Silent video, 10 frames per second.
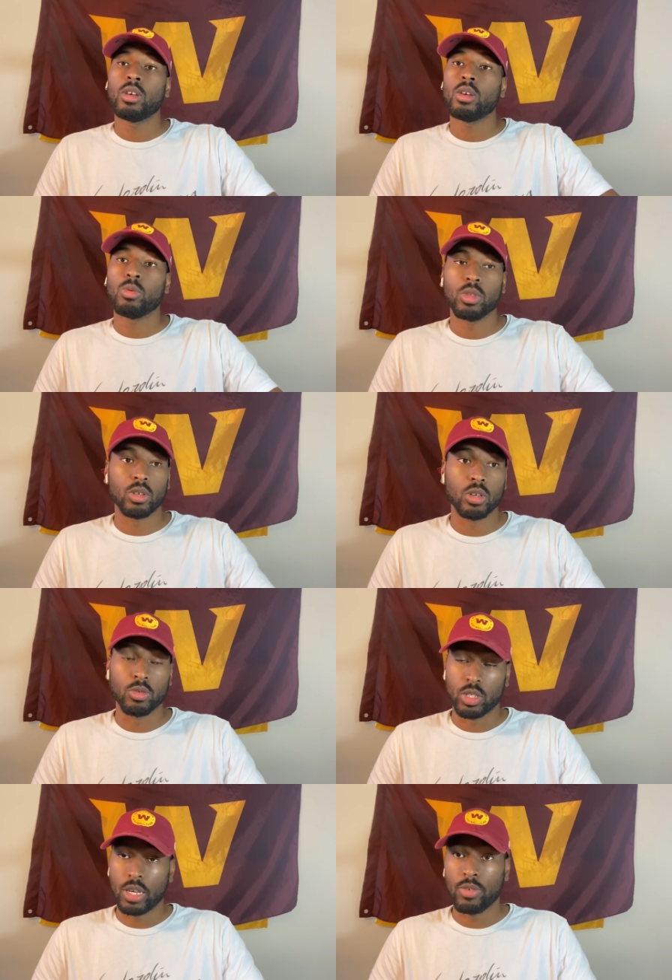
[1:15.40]
with the good
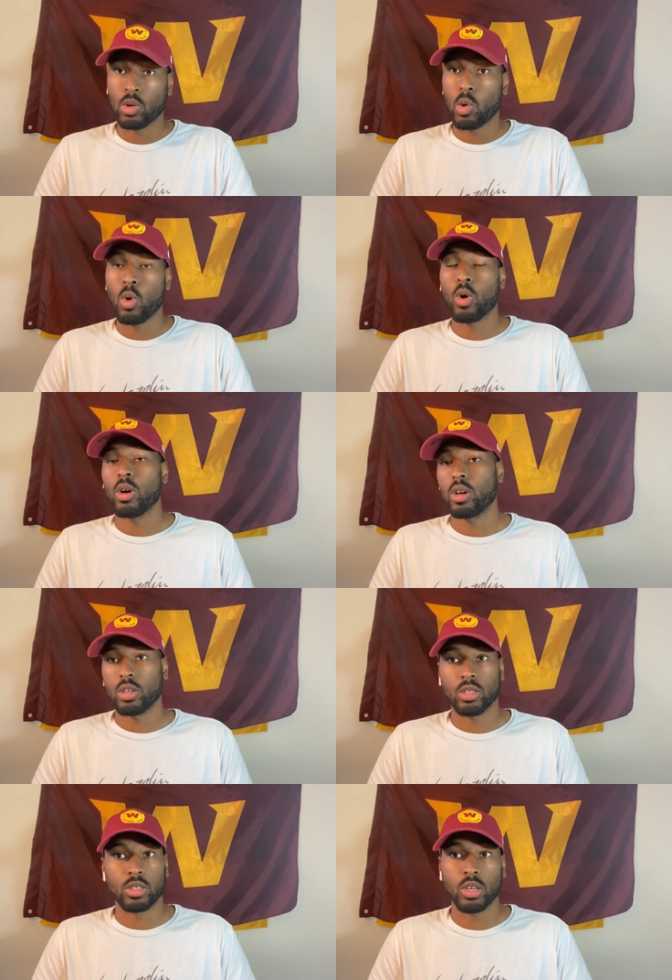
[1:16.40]
receiving core,
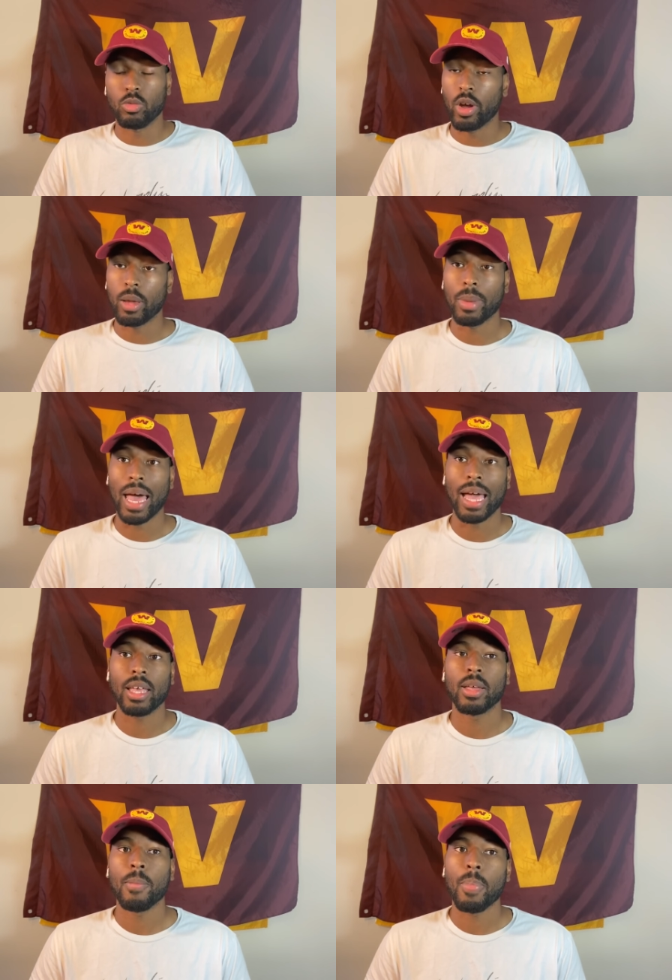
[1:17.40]
a good running back,
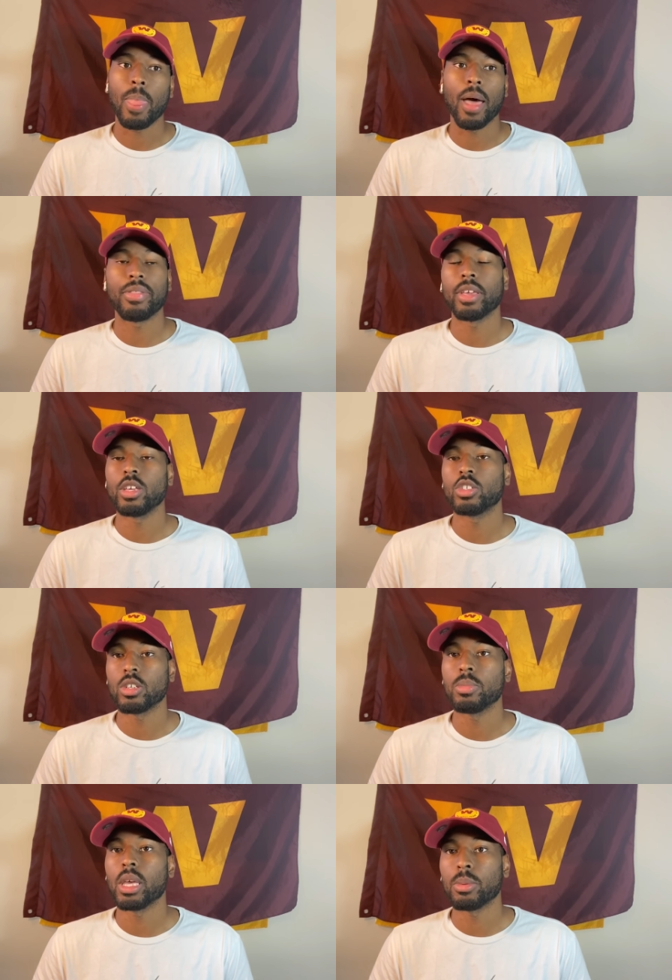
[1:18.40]
I think he should
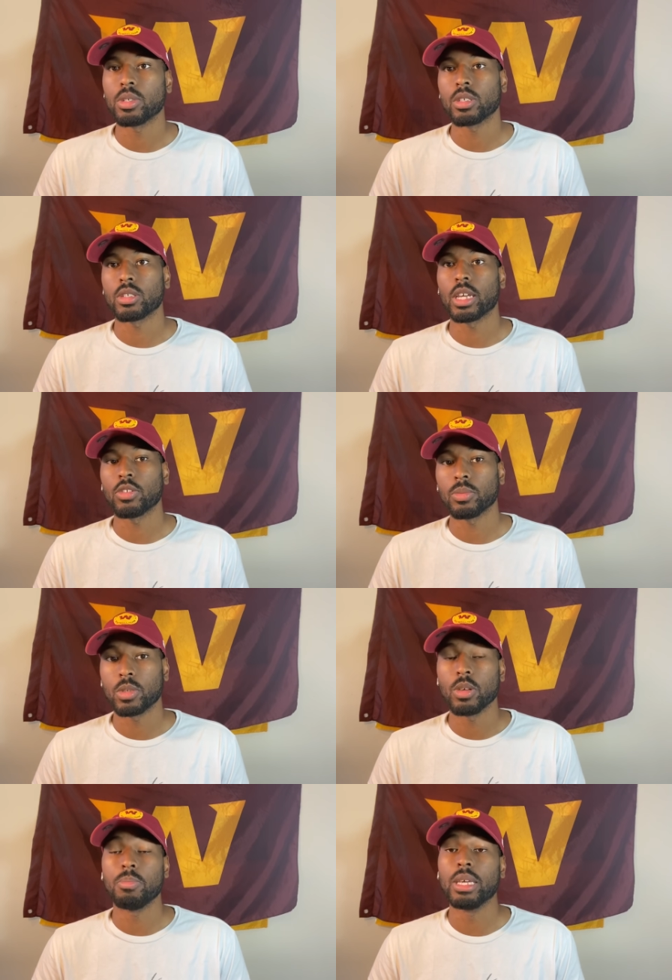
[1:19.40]
be able
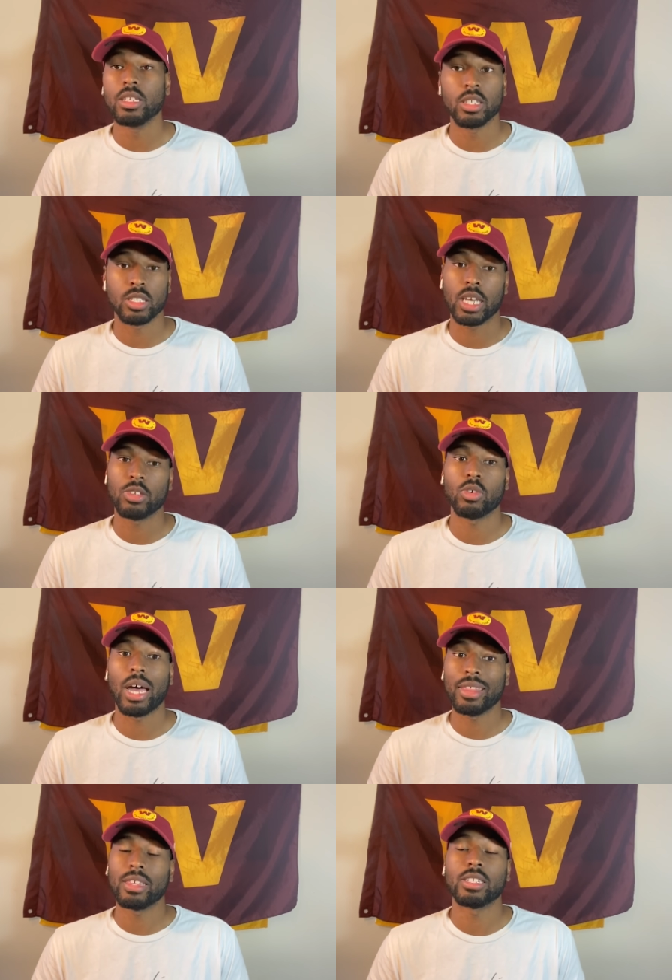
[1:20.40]
to be successful.
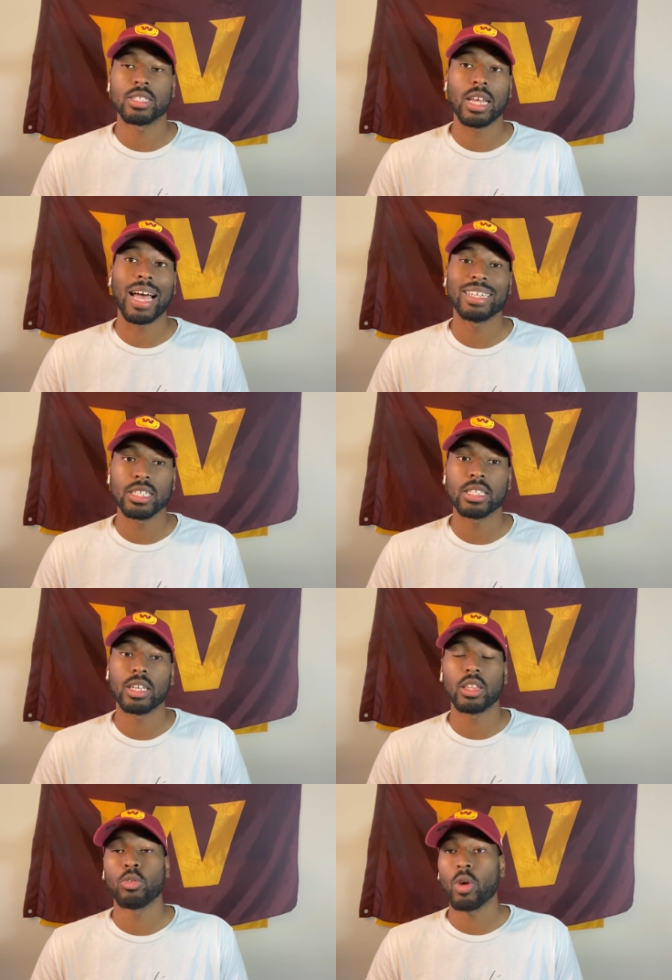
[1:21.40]
I just think
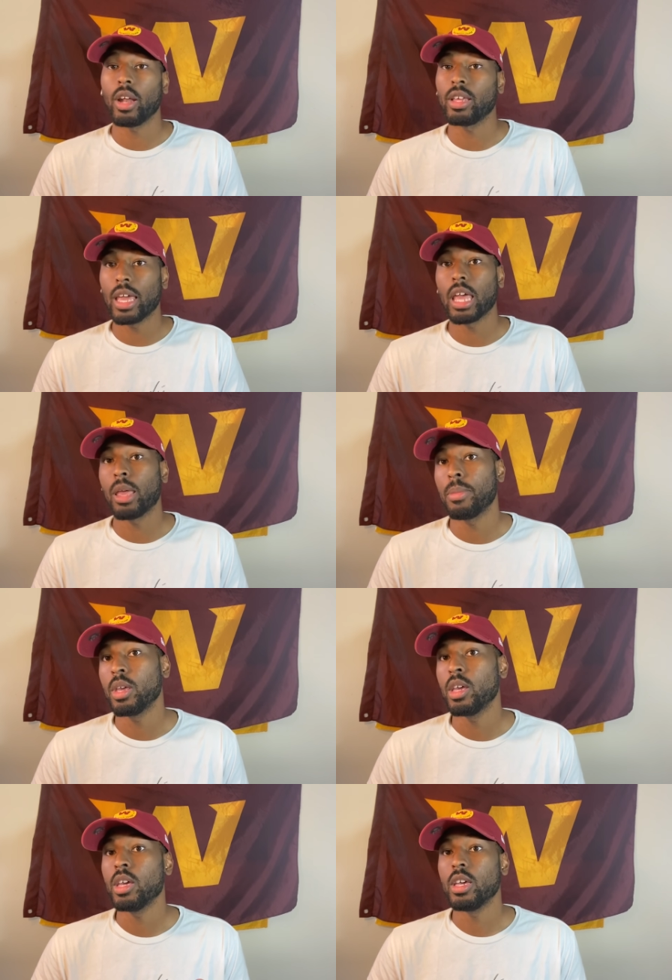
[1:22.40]
the run game
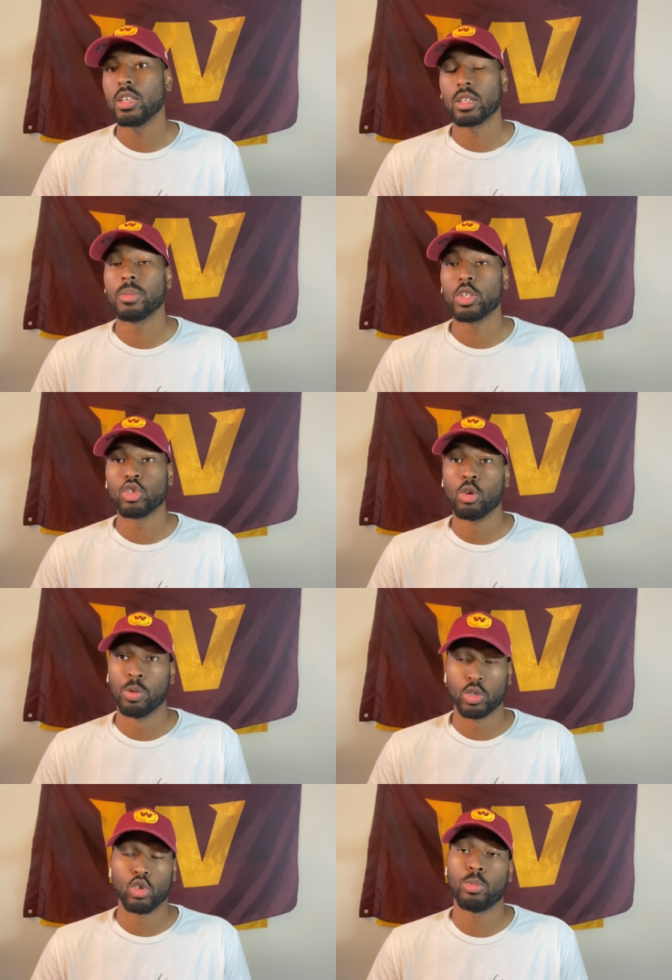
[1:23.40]
is going to be super
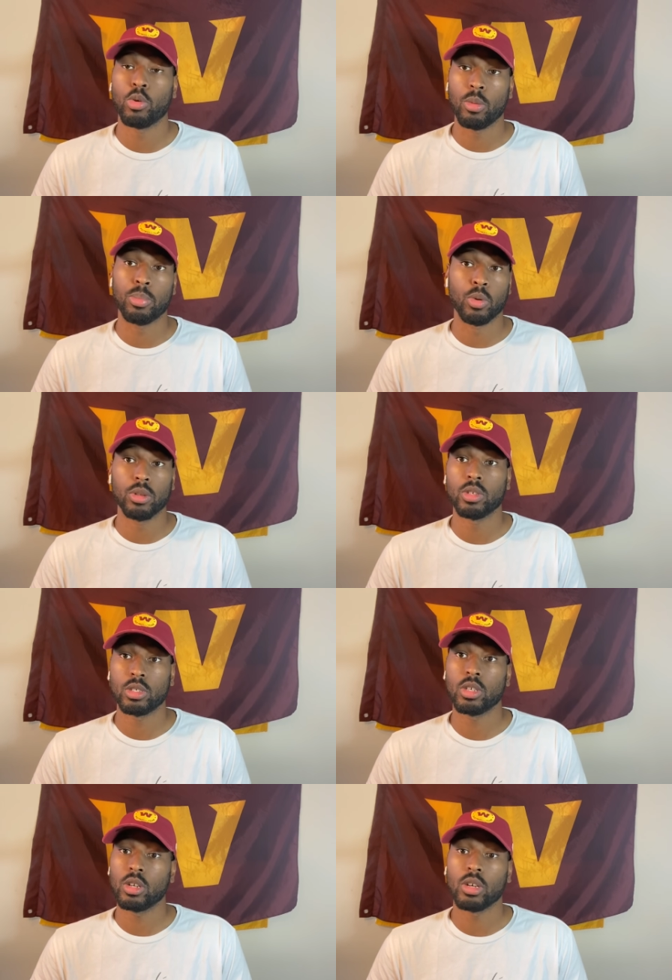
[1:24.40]
super important this
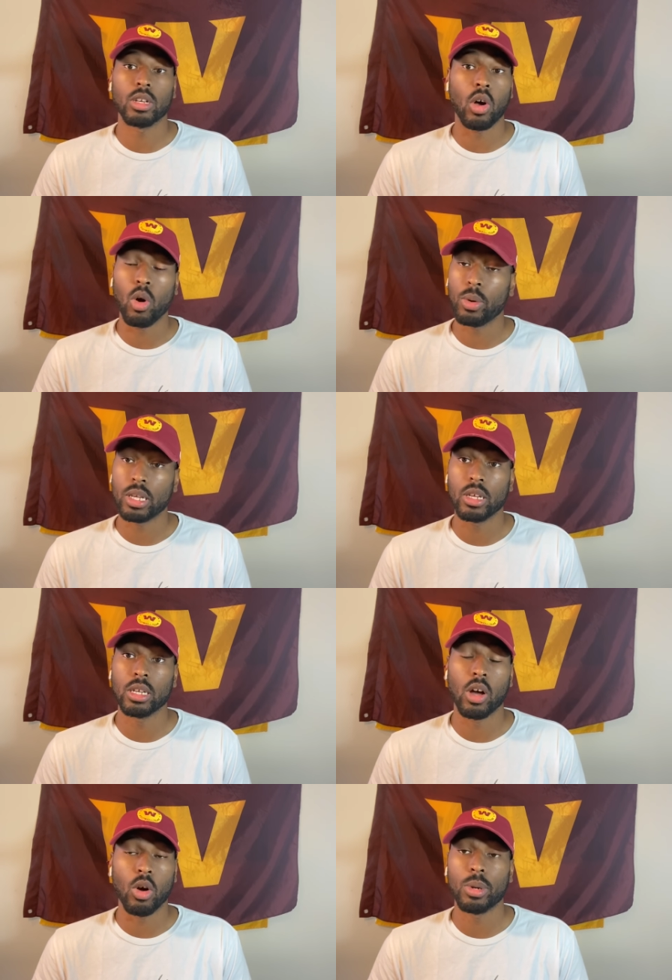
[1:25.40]
year. It
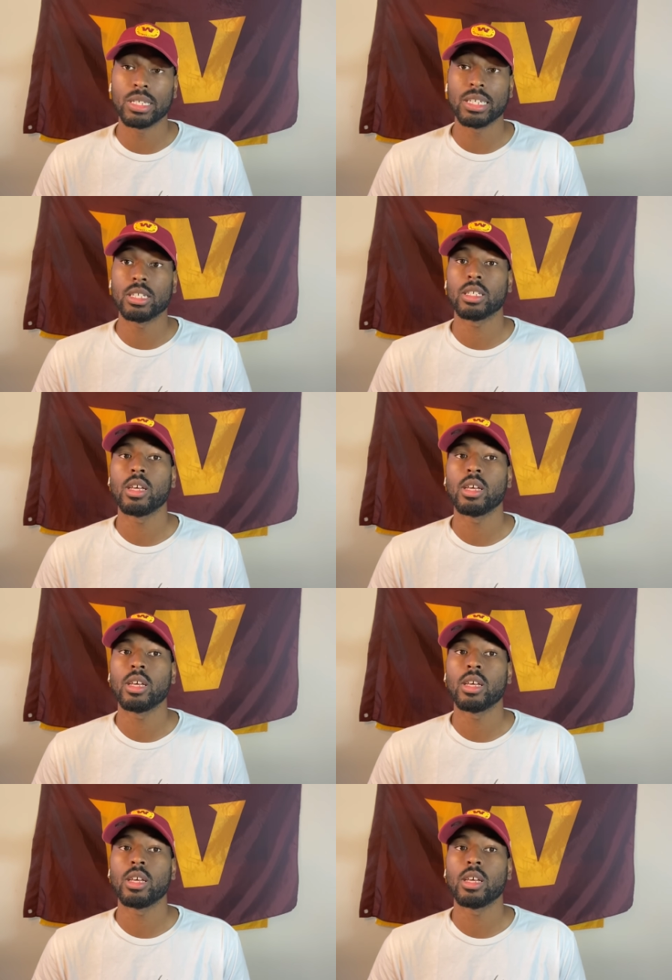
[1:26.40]
always is.